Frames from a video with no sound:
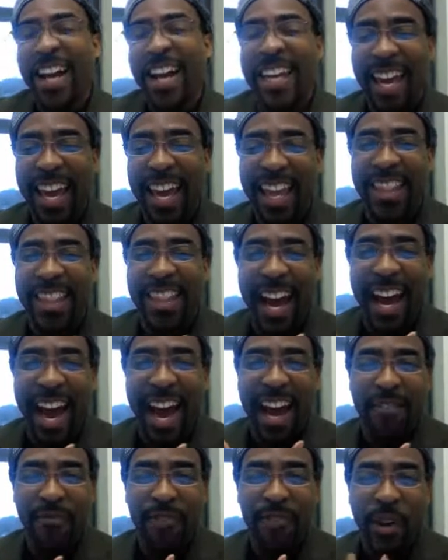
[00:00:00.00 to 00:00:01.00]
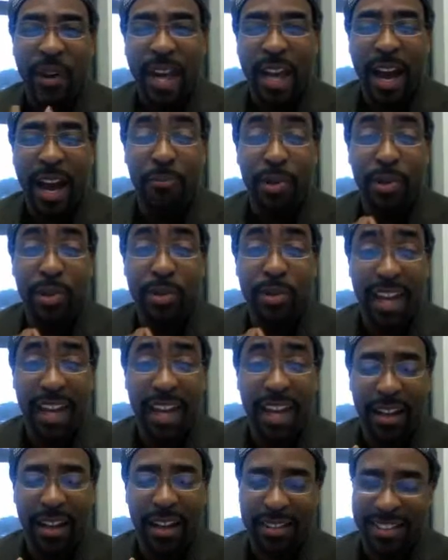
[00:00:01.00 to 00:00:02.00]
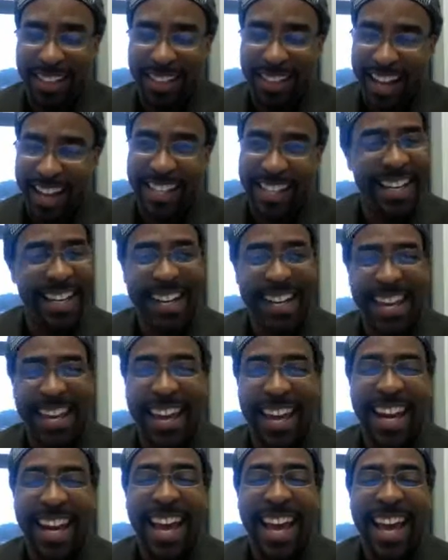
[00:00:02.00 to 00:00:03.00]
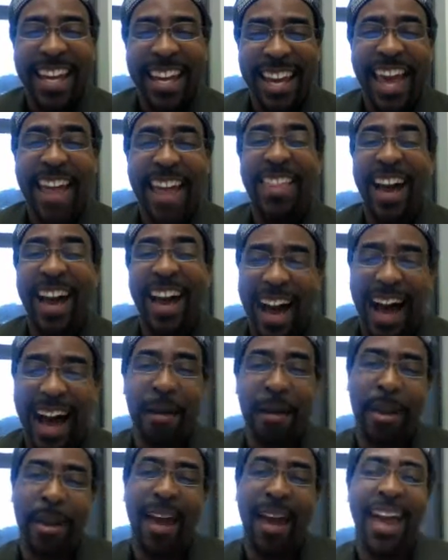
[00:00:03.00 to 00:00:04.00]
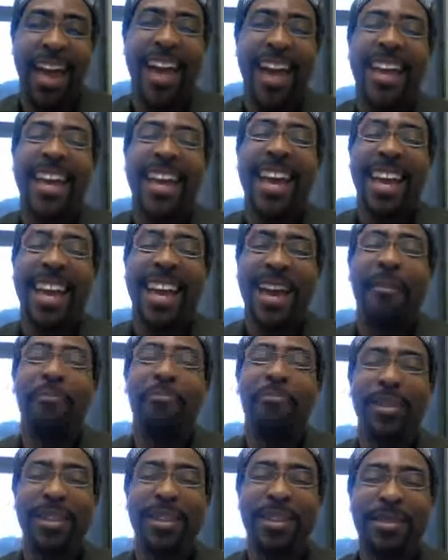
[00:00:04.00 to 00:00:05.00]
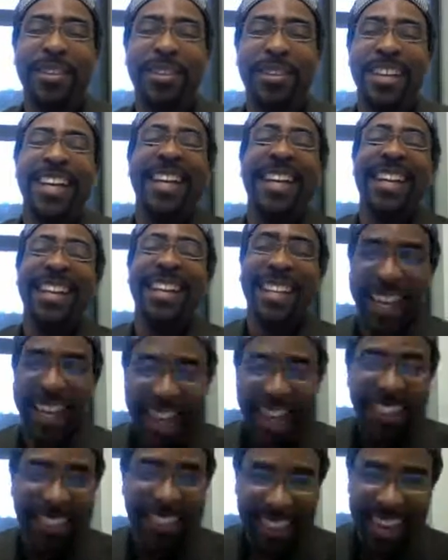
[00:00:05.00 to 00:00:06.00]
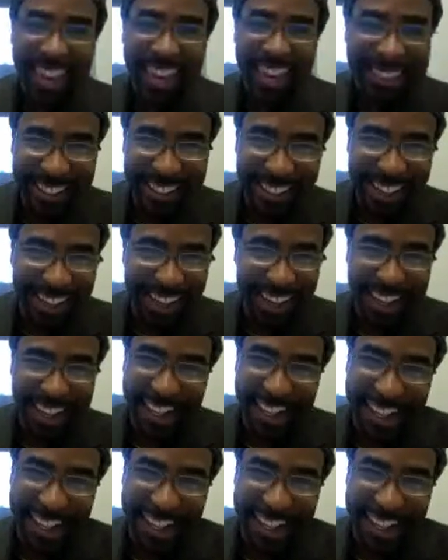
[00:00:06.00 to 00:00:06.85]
Can the iPhone help you get, I did it again. Can the iPad help you get things done?